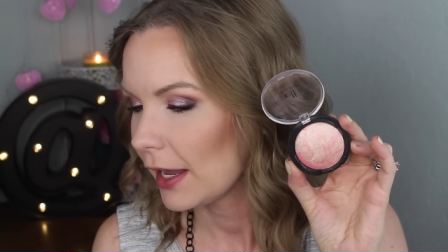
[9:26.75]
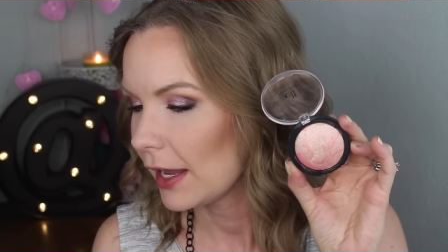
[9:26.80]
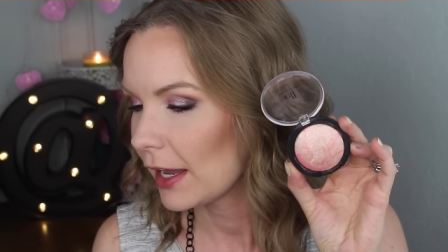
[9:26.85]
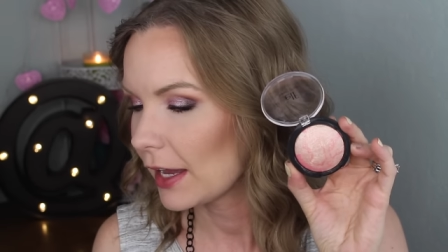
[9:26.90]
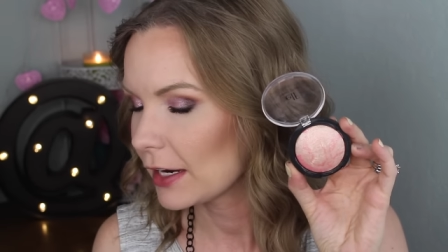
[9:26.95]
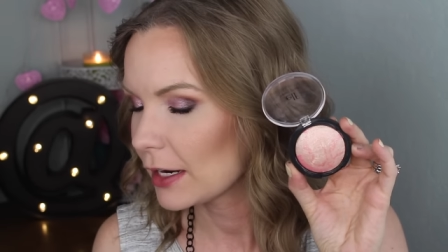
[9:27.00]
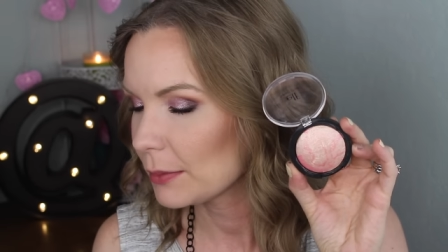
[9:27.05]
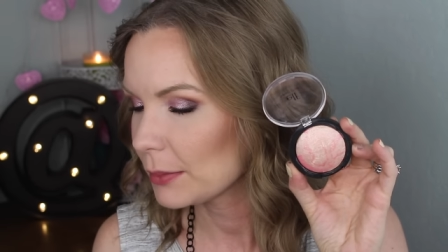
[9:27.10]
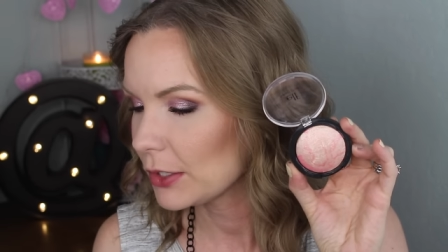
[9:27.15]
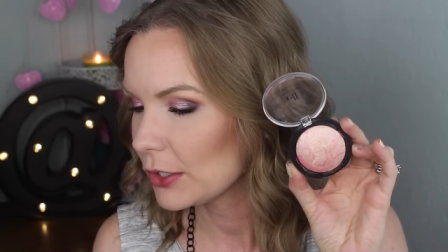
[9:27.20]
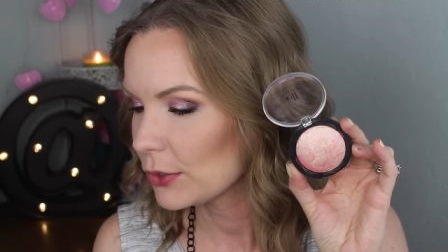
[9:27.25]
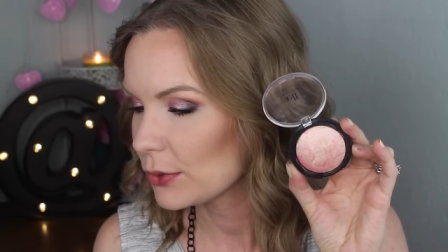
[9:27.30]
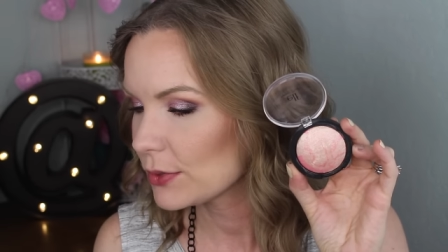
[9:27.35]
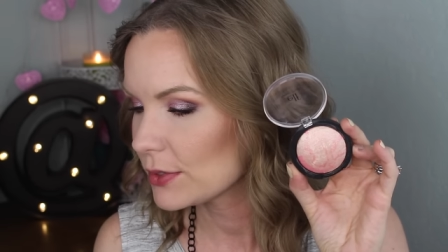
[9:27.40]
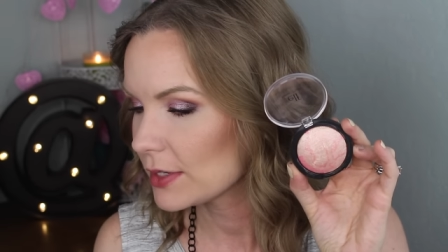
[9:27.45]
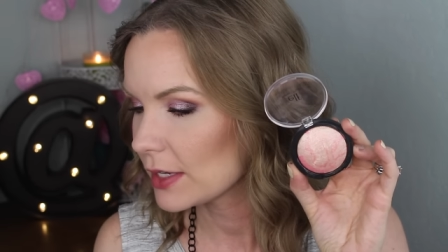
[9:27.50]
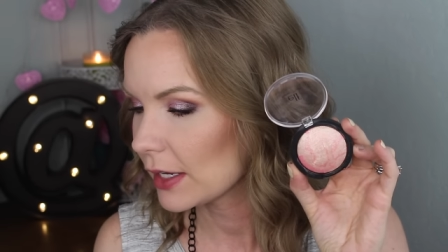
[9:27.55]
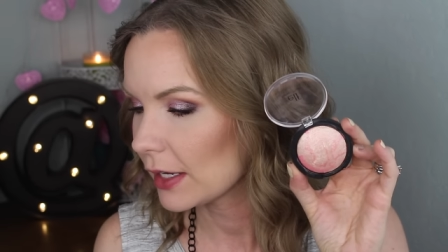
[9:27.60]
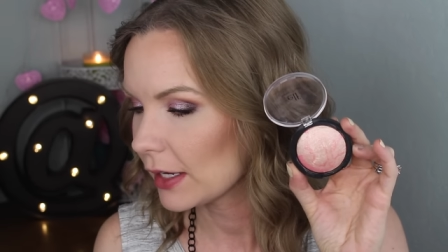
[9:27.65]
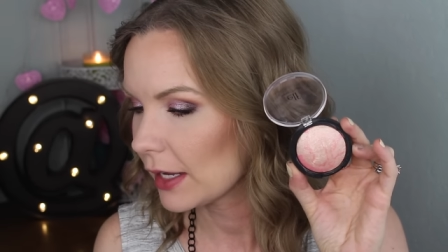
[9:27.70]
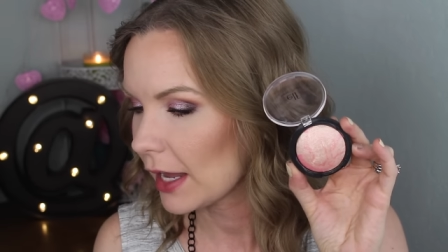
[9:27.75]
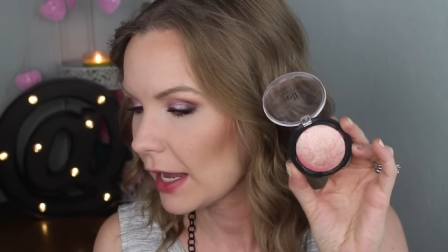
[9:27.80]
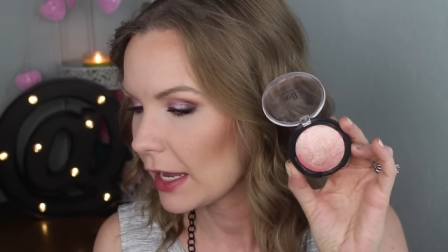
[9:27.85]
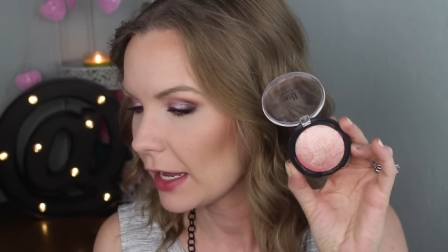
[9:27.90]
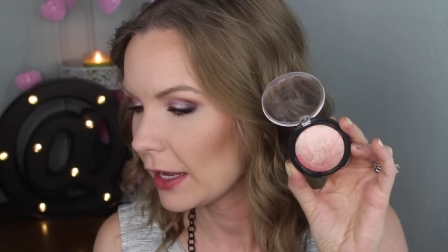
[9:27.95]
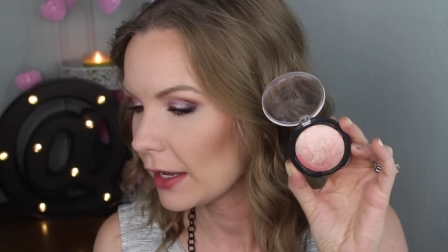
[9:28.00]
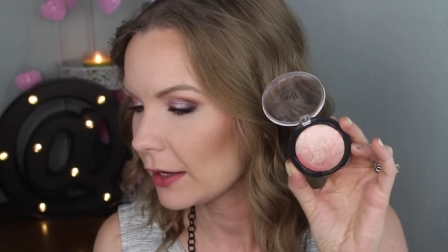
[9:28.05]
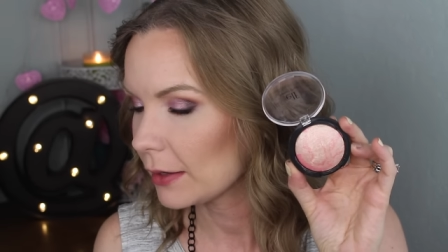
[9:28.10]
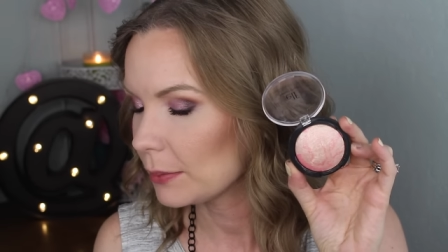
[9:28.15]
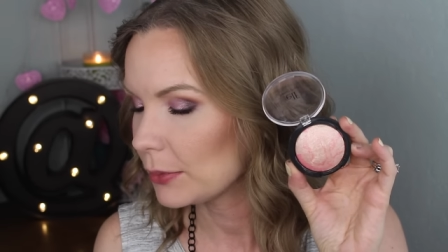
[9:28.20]
and I'm using
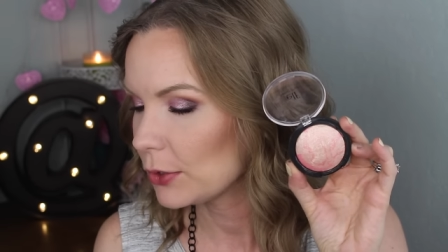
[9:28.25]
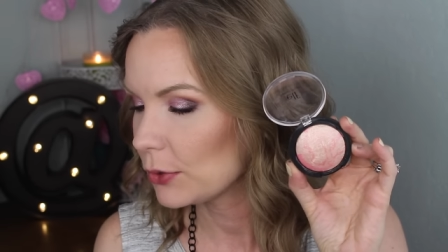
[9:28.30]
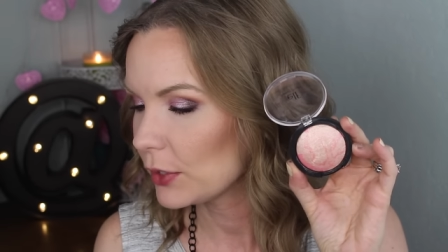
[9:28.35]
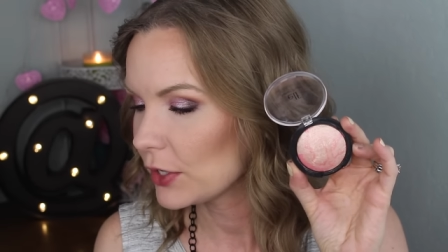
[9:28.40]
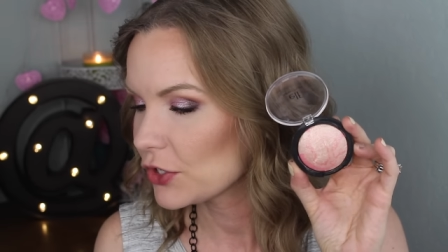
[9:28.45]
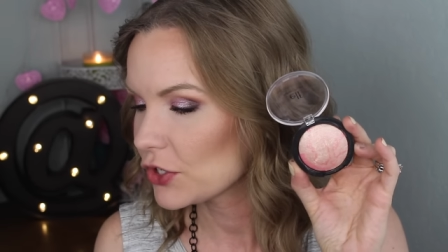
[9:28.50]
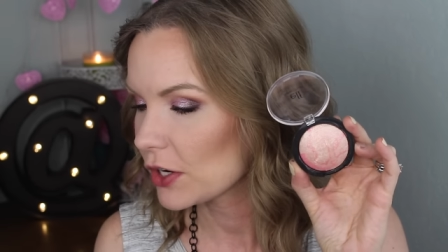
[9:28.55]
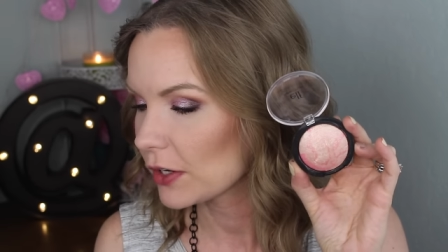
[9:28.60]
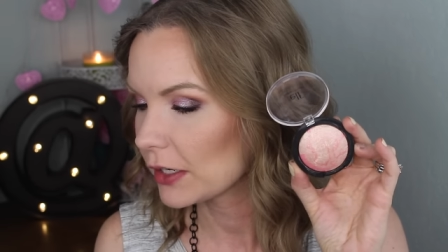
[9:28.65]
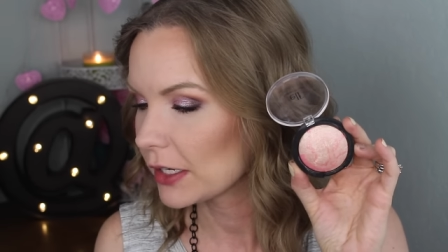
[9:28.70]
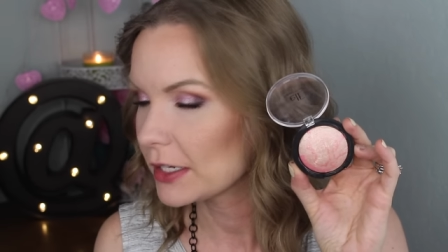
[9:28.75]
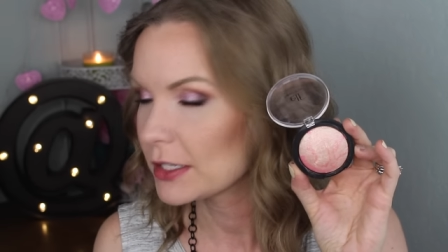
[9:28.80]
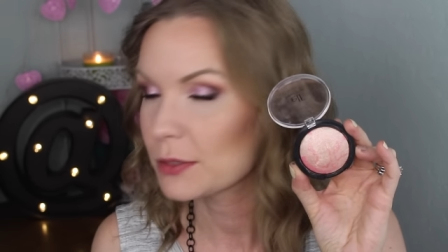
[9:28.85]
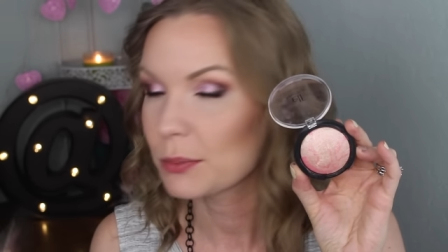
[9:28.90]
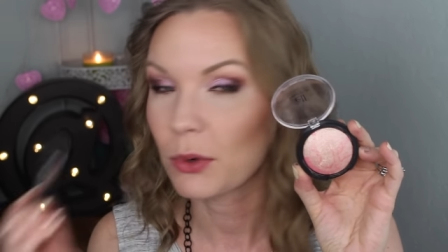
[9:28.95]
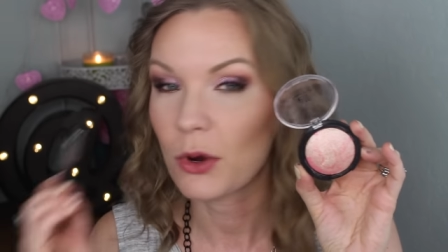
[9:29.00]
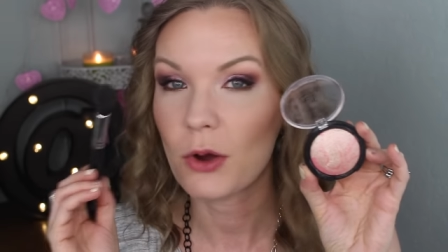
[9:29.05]
a Beauty Junkees